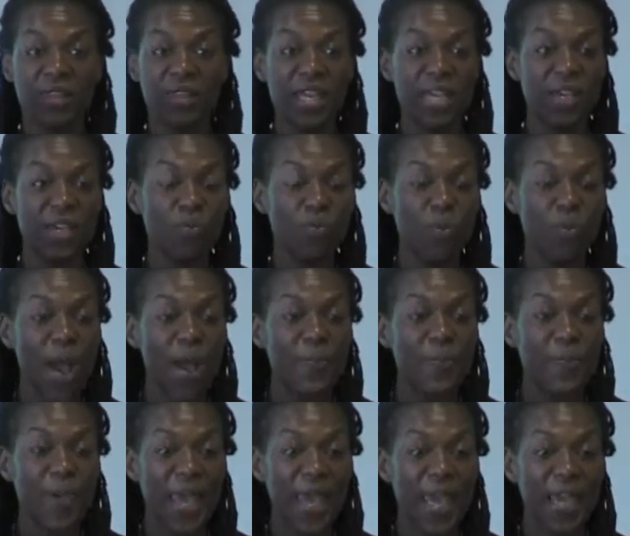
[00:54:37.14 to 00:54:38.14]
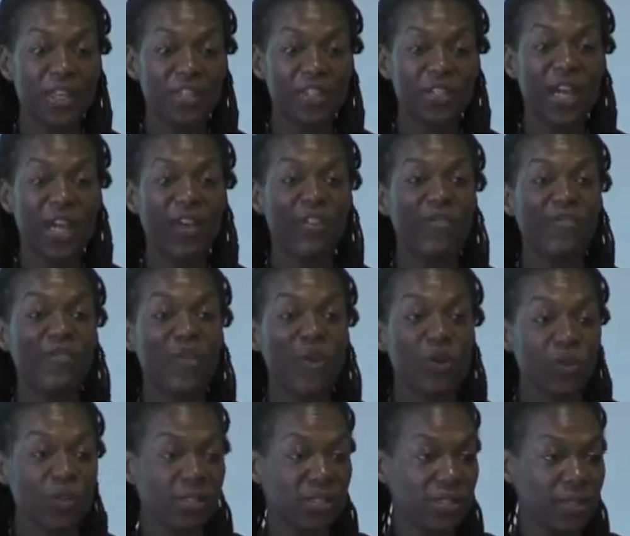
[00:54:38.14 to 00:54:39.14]
the web page
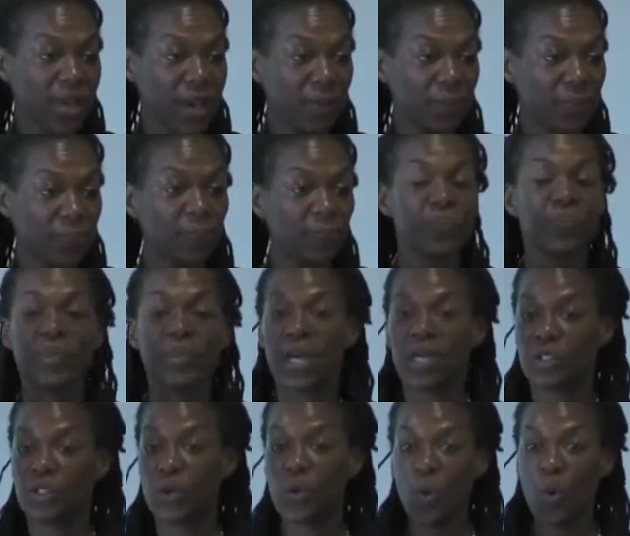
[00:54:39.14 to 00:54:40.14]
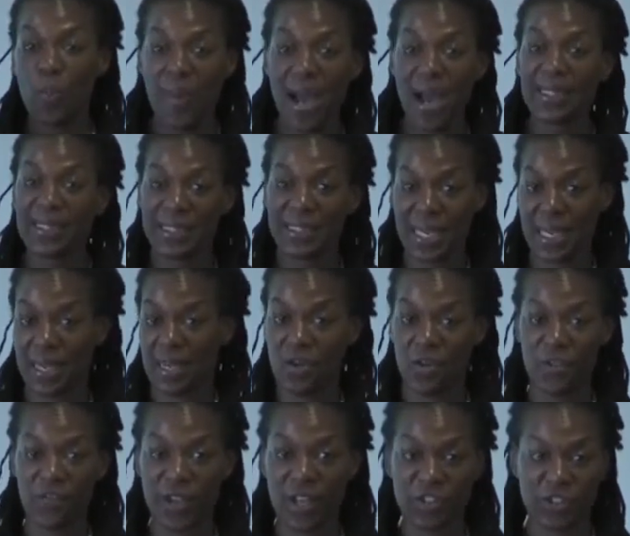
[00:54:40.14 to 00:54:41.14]
diverts them to a mindset
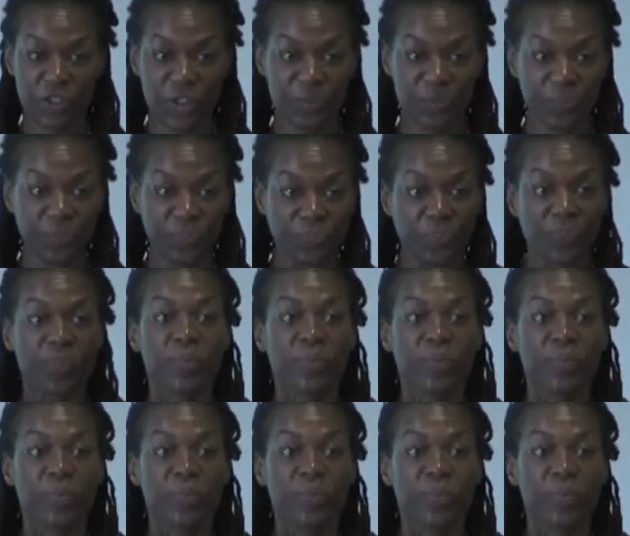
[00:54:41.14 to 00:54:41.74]
intervention.